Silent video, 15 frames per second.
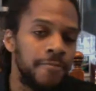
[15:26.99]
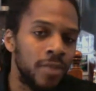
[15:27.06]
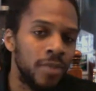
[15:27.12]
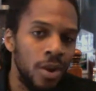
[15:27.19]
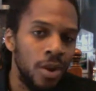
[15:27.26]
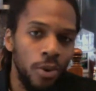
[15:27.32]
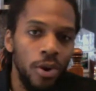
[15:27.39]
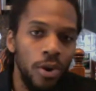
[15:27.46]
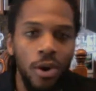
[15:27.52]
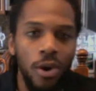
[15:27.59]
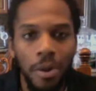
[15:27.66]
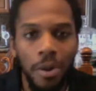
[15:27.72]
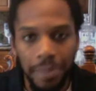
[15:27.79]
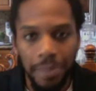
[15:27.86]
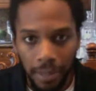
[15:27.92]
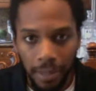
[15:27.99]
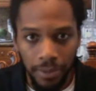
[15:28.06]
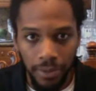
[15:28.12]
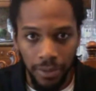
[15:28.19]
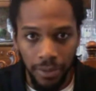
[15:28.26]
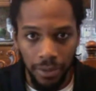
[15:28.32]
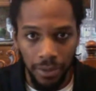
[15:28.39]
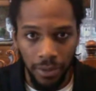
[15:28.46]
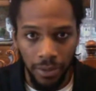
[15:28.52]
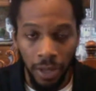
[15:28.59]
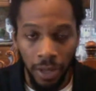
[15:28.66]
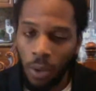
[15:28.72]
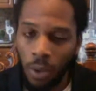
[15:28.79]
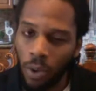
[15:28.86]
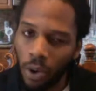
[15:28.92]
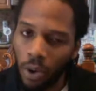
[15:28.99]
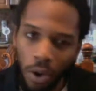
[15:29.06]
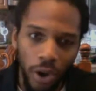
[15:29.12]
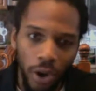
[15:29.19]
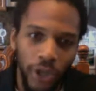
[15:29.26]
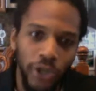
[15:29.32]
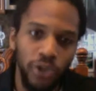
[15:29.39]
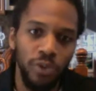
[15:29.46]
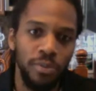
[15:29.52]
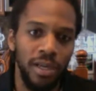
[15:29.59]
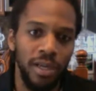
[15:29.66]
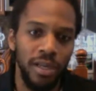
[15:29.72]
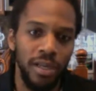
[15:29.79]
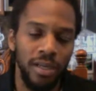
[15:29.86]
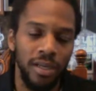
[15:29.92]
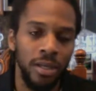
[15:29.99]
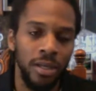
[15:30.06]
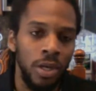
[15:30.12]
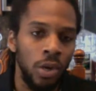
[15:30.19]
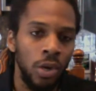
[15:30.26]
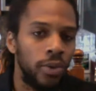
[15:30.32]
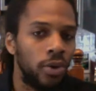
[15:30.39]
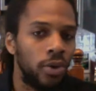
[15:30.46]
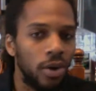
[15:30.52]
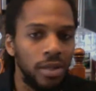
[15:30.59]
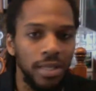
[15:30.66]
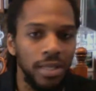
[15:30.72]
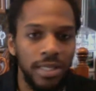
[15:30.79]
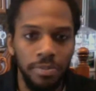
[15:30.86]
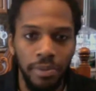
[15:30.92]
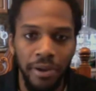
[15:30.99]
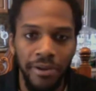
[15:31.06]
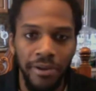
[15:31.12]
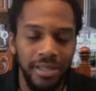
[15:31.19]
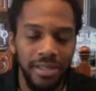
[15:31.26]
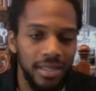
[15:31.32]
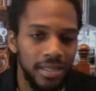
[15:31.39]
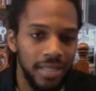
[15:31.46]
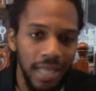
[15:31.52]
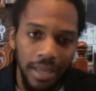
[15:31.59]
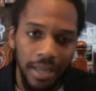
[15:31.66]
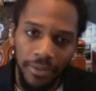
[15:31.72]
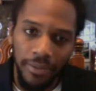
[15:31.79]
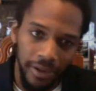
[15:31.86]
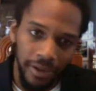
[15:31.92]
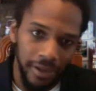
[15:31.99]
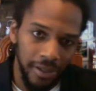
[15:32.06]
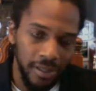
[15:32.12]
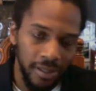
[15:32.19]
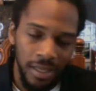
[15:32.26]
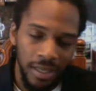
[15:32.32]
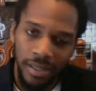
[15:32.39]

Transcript: we're all people. We're all human, and we all experience the same fears,